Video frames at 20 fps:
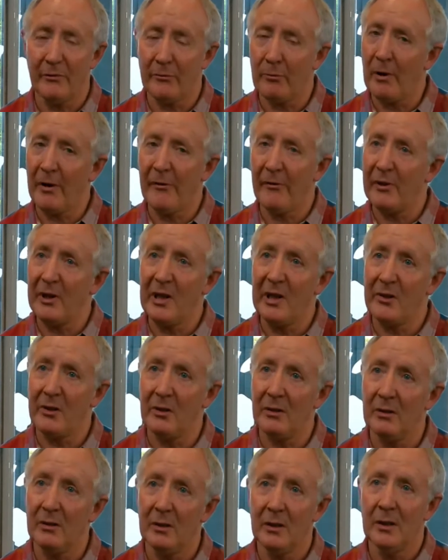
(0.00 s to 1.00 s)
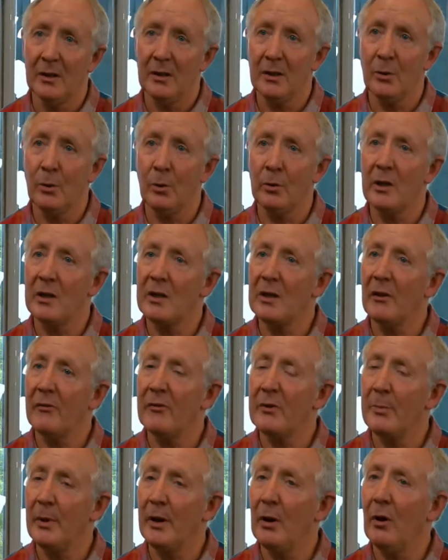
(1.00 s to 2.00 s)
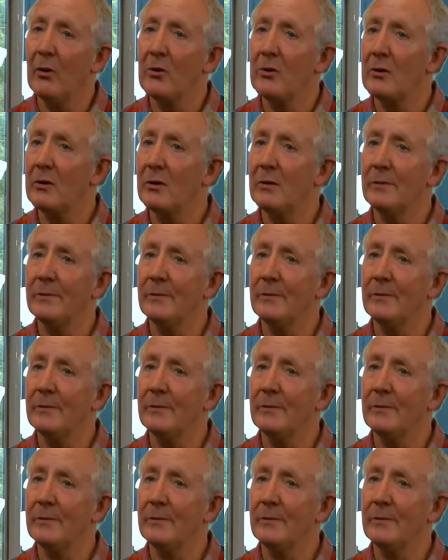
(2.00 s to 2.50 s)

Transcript: For whatever reason, the hoard itself has been lost.